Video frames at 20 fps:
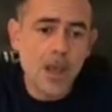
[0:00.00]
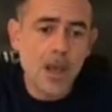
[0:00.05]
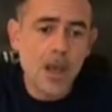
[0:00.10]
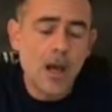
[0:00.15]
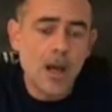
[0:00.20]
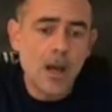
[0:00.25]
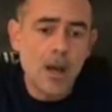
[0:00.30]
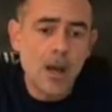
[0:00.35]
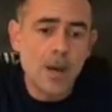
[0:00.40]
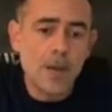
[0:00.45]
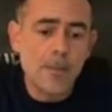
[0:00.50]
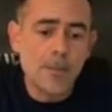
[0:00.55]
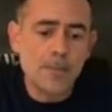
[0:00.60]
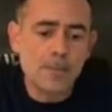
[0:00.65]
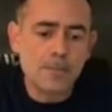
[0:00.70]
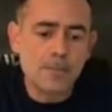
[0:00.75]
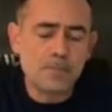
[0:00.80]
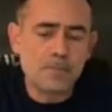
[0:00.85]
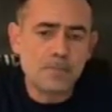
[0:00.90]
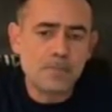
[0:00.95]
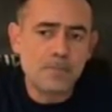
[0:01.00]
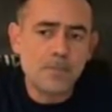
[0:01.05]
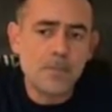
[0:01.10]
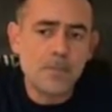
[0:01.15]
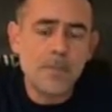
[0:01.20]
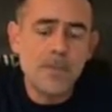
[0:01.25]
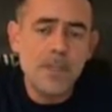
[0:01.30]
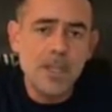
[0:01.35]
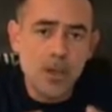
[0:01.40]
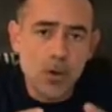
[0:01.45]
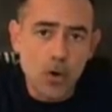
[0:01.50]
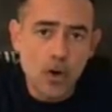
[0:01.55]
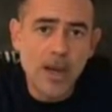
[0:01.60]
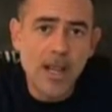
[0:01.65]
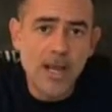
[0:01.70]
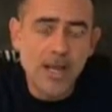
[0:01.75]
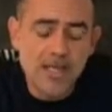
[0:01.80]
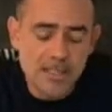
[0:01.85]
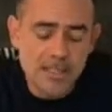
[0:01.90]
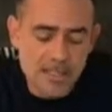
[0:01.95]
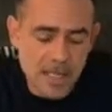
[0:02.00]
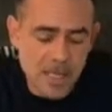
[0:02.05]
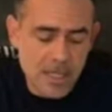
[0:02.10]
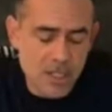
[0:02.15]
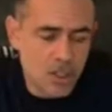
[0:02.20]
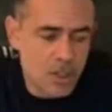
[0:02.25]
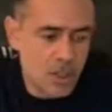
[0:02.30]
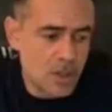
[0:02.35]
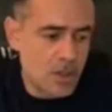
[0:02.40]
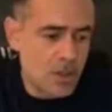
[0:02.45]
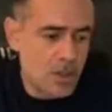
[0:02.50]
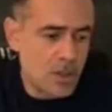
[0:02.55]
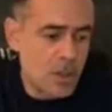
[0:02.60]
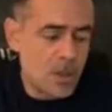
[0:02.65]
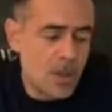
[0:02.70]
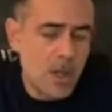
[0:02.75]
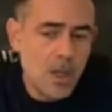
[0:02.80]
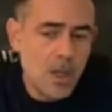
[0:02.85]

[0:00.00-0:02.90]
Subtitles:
The organization,